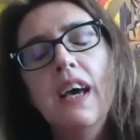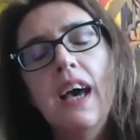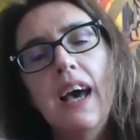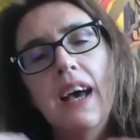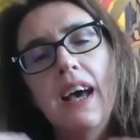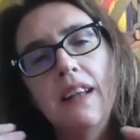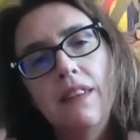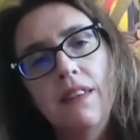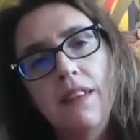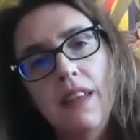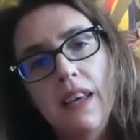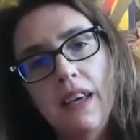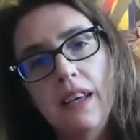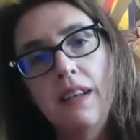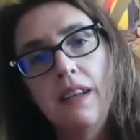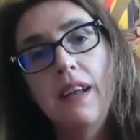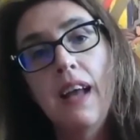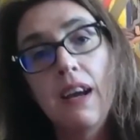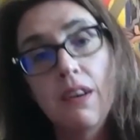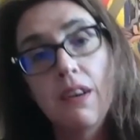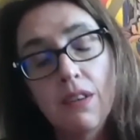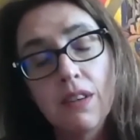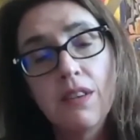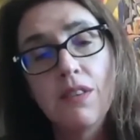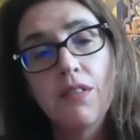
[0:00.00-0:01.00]
and then
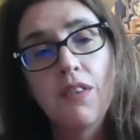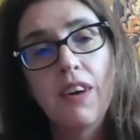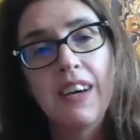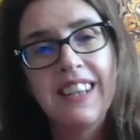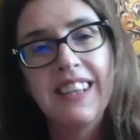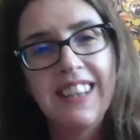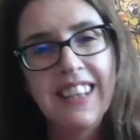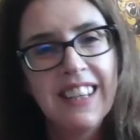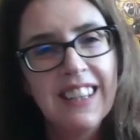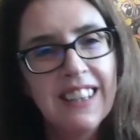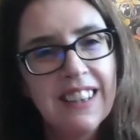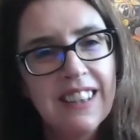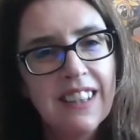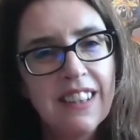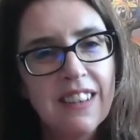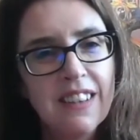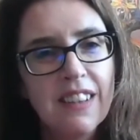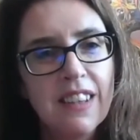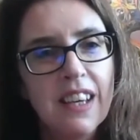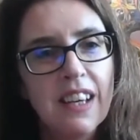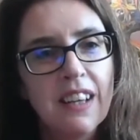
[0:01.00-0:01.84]
narrative identity.